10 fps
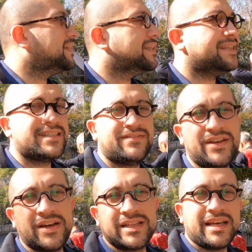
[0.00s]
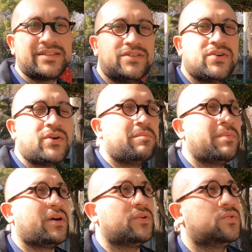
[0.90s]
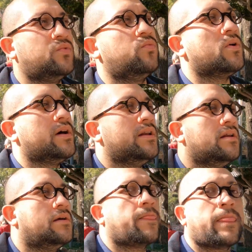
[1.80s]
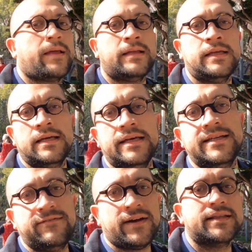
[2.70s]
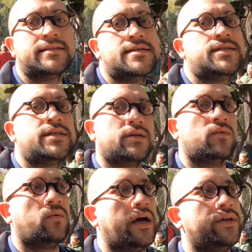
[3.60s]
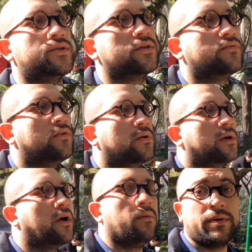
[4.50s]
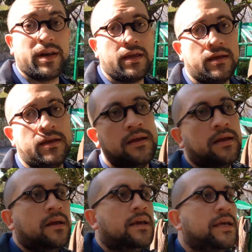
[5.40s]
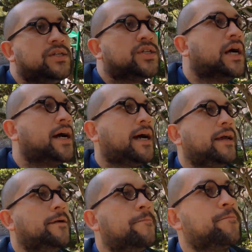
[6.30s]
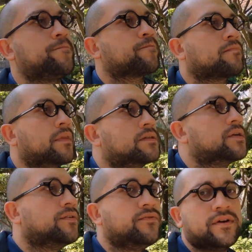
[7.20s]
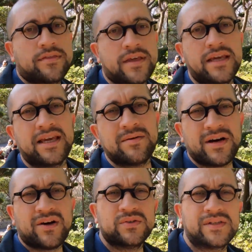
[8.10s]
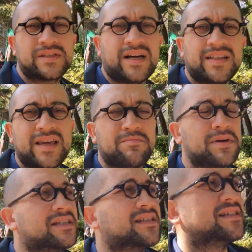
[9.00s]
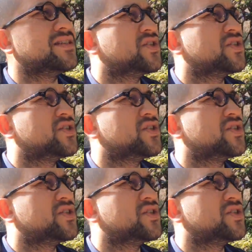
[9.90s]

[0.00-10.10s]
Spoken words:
in this video I'd like to talk about one advantage why you should form a company in Shanghai. So if you're thinking about starting a business in